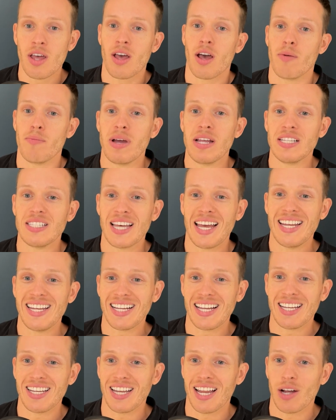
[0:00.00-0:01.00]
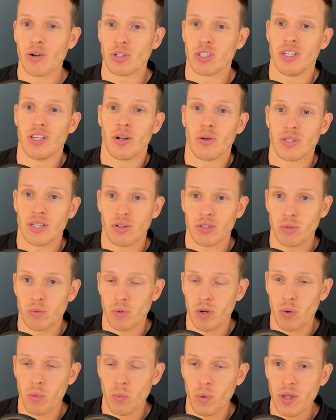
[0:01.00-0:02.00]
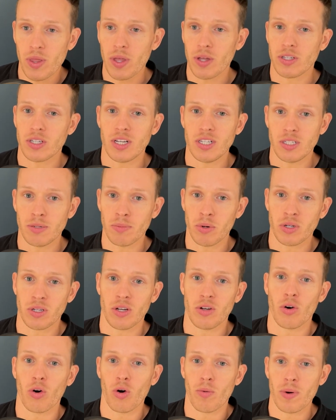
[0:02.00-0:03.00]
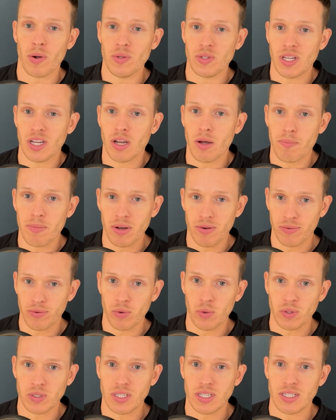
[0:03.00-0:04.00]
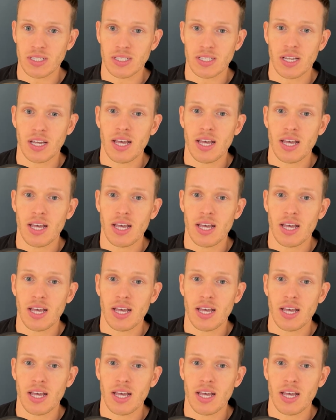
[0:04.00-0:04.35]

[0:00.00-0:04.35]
and maintaining it now she knows how to work with her changing body and hormones in her mid-40s.